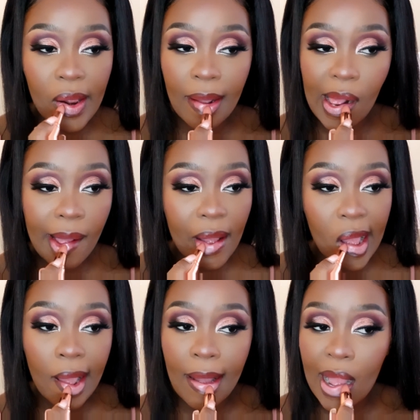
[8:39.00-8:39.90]
all of
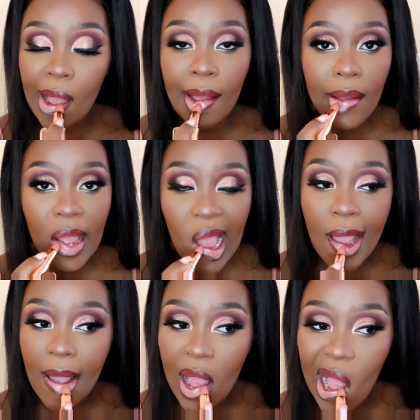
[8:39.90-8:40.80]
them in order
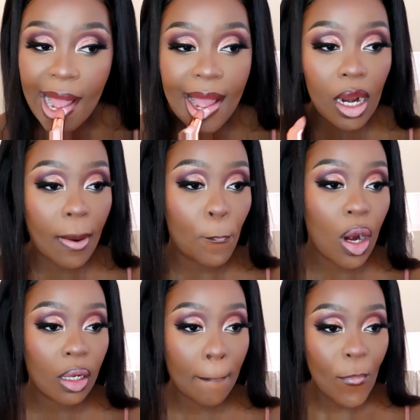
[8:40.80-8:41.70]
in the
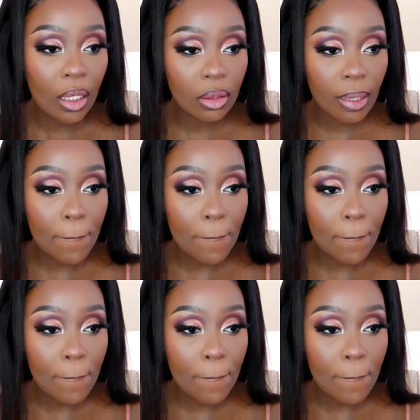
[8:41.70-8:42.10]
description box down